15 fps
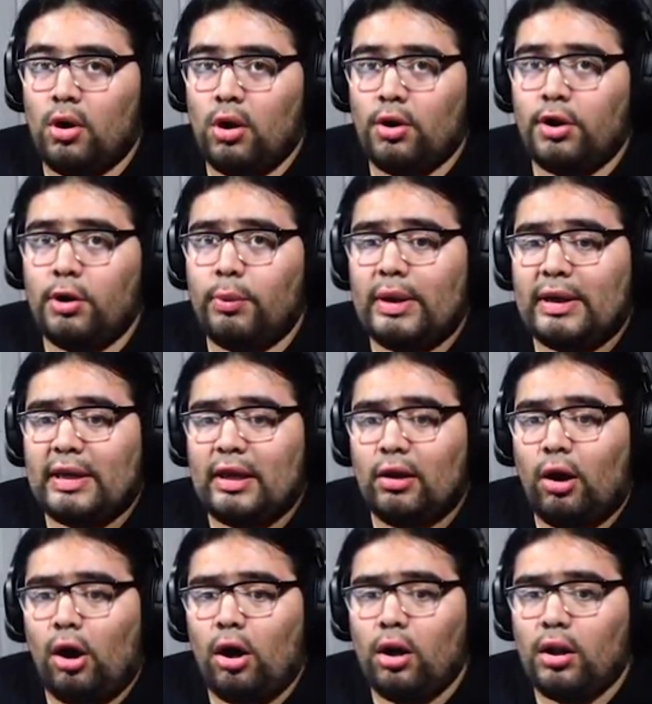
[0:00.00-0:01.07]
Did we kill
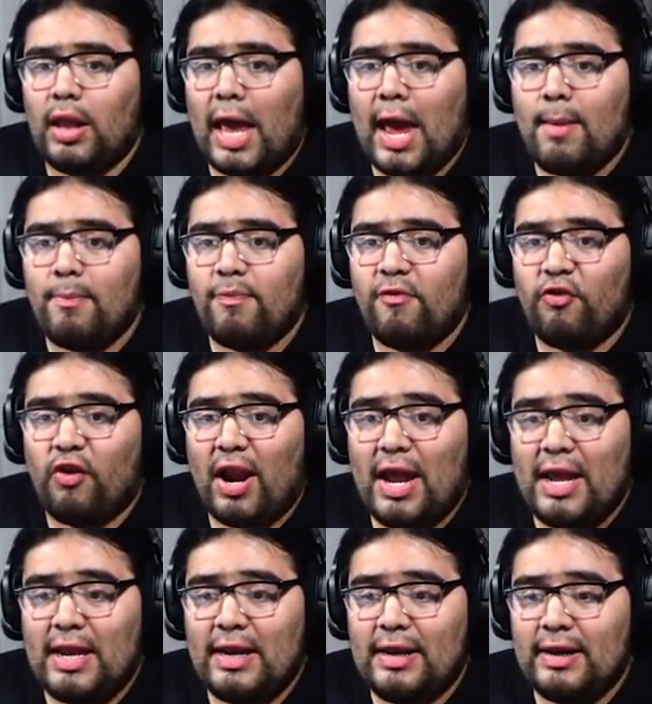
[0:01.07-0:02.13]
our lamb
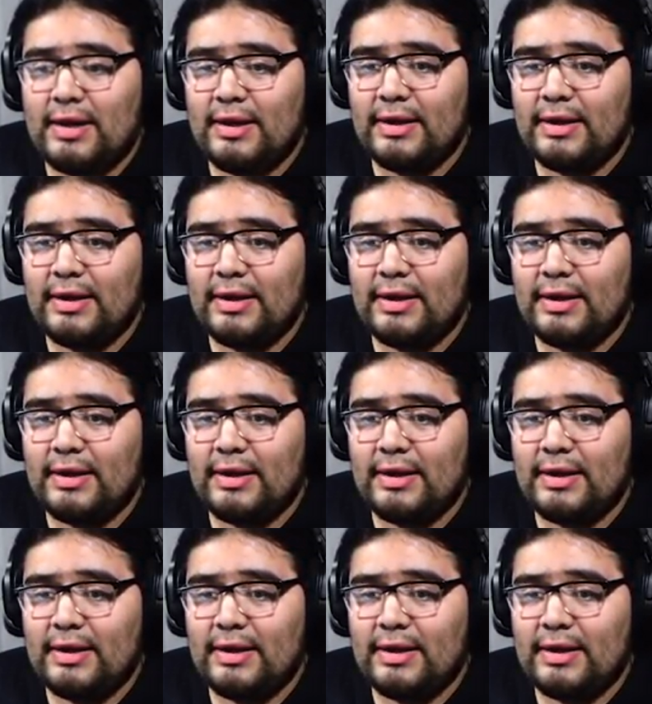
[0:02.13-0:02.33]
friend?